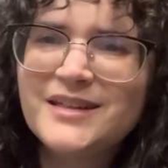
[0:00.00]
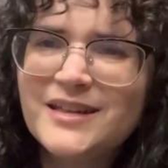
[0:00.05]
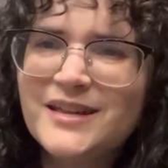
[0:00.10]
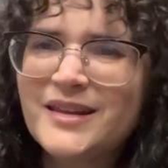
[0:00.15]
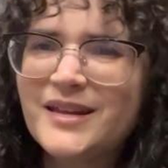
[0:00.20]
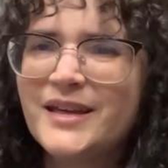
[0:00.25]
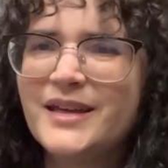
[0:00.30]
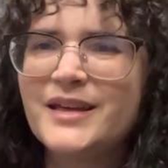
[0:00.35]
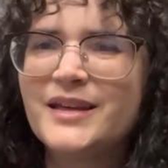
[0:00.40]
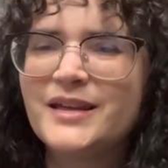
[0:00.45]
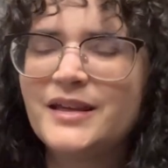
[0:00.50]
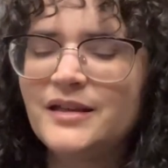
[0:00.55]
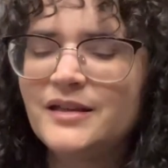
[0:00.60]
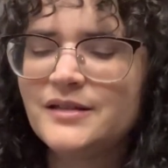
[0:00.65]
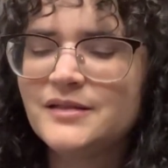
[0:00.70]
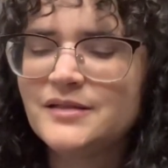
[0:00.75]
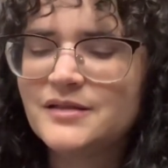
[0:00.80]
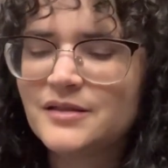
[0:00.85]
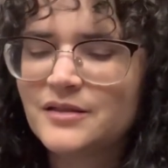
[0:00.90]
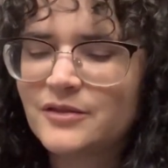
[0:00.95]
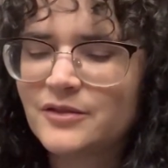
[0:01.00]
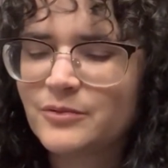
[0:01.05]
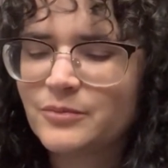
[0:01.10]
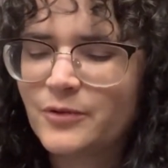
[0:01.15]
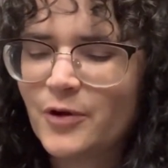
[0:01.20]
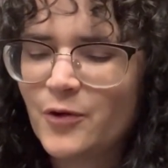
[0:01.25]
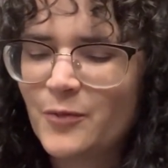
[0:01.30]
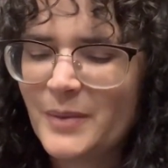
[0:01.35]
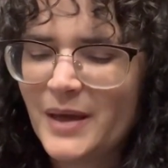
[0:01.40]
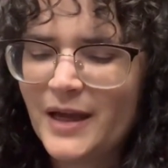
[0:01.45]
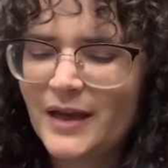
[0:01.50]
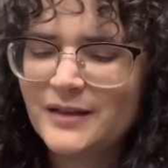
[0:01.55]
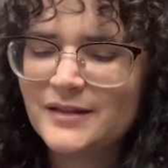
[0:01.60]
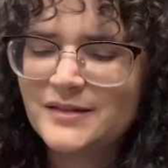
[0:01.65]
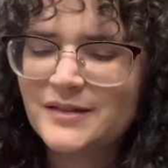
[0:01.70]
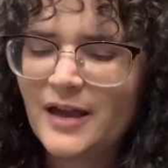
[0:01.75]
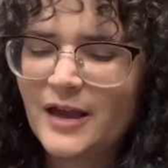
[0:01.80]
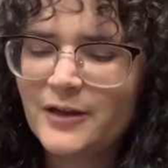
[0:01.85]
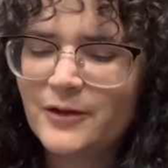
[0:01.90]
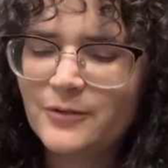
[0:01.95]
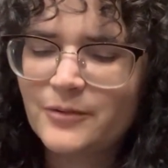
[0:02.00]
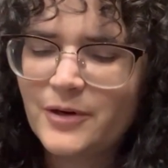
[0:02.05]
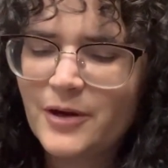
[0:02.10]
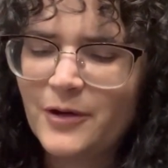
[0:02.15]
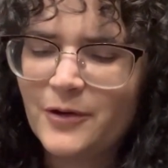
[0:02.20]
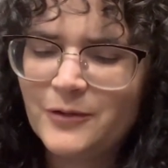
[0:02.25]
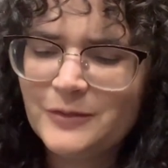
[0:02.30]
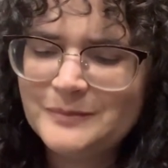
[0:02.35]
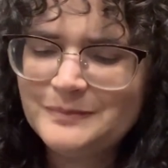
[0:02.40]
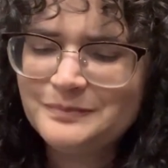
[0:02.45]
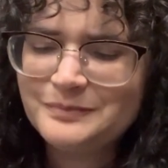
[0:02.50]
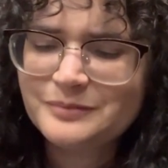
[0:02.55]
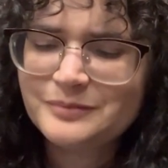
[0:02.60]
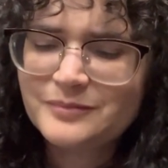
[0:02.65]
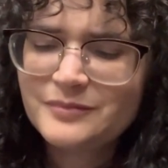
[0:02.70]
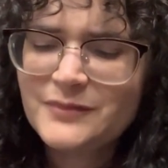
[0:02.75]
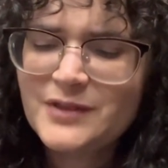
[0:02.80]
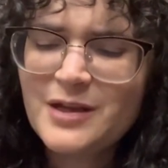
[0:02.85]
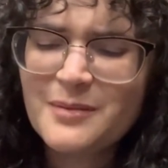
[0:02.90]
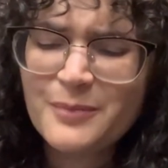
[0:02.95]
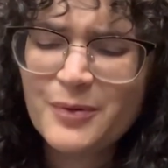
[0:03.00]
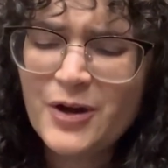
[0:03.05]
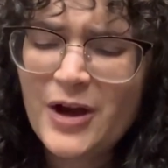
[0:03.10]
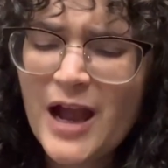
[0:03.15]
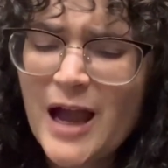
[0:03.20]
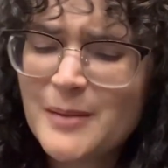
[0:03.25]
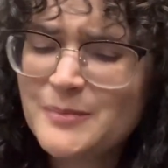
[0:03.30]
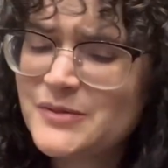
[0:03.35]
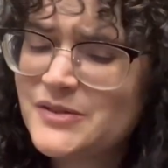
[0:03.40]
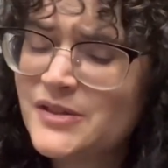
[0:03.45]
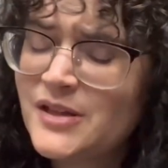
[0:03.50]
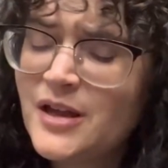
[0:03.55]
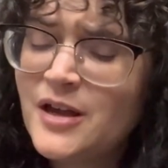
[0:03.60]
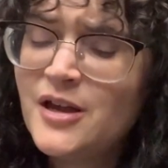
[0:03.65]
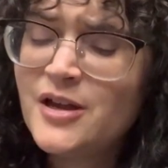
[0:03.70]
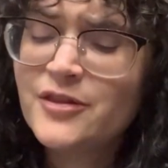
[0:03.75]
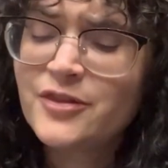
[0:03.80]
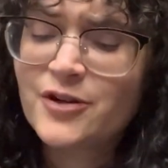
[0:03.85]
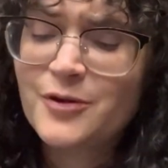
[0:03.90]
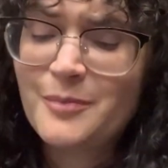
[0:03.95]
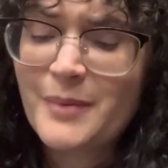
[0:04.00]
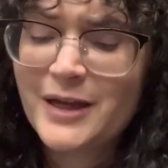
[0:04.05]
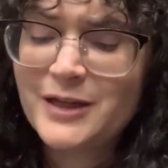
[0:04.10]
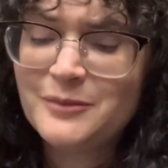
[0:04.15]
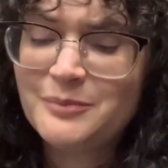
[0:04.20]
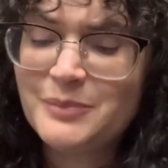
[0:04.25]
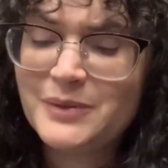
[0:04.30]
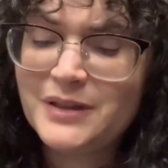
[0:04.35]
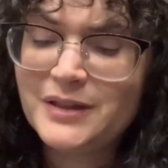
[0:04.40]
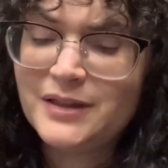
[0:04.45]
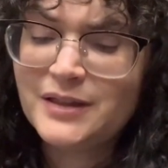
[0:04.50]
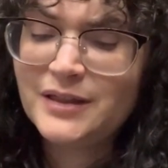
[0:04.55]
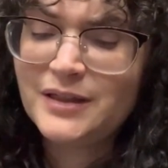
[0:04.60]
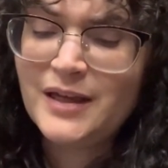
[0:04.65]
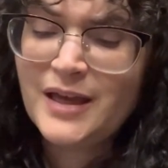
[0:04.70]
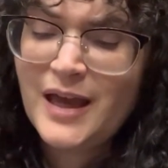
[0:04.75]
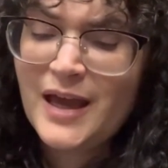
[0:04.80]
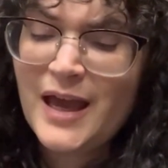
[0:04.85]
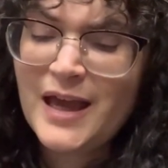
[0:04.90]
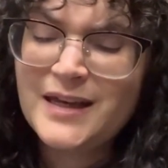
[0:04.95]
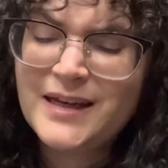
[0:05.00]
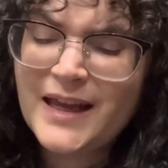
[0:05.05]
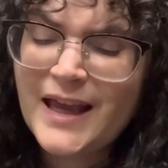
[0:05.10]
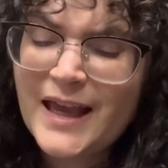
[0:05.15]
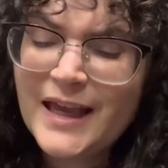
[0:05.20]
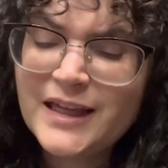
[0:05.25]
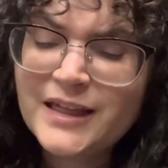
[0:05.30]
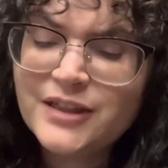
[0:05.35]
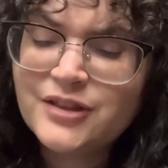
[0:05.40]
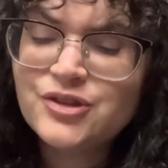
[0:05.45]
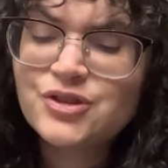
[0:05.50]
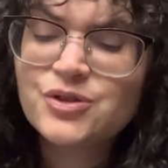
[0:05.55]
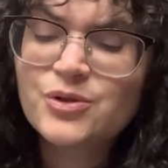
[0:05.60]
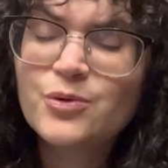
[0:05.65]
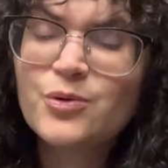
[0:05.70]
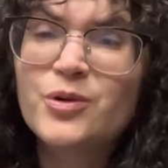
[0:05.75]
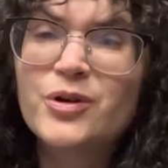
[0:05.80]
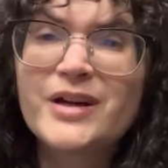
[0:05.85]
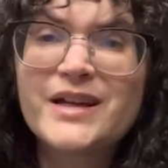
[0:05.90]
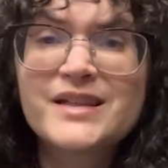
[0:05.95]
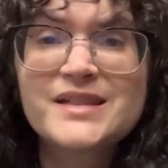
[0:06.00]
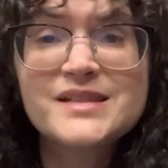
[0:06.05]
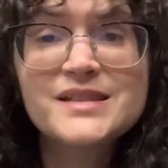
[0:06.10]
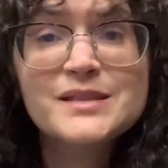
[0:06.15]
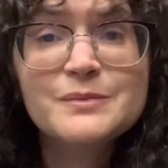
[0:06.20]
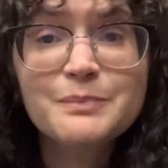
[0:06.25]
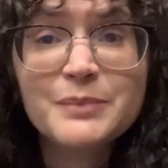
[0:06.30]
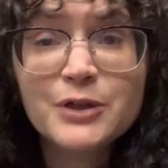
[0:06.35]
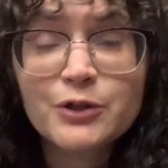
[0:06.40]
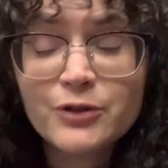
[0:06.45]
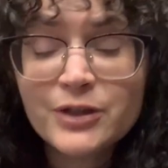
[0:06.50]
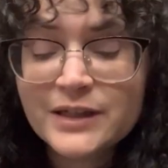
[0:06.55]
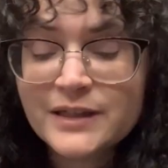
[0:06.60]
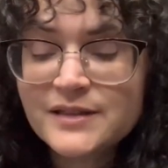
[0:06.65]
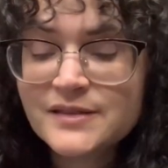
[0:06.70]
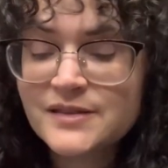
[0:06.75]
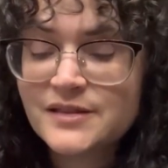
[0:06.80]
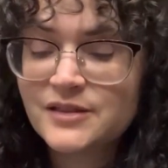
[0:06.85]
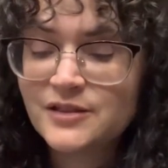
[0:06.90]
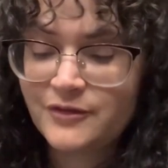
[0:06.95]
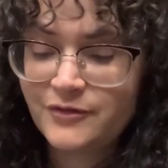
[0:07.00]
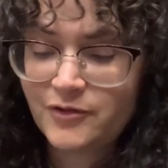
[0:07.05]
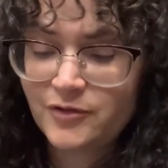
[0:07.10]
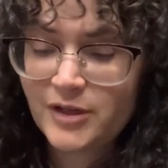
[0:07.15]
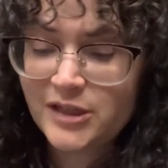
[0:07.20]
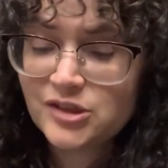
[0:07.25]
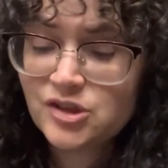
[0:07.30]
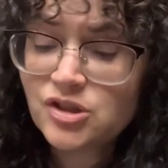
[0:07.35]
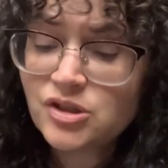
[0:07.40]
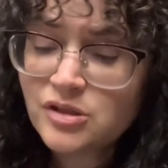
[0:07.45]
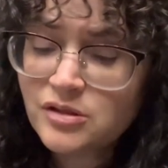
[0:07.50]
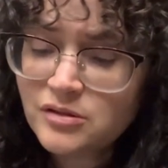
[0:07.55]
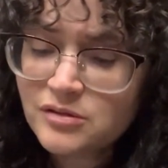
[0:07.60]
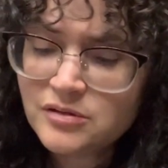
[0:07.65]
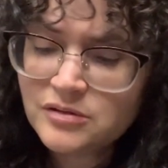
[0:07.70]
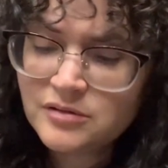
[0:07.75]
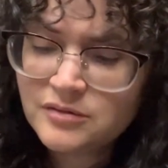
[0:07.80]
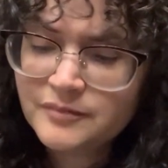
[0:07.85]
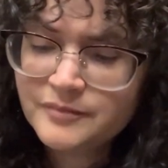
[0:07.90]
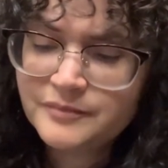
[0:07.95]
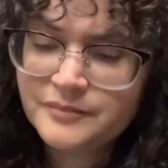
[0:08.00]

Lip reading: thing is the romance. I don't know. Perhaps there might be an age or experience differential,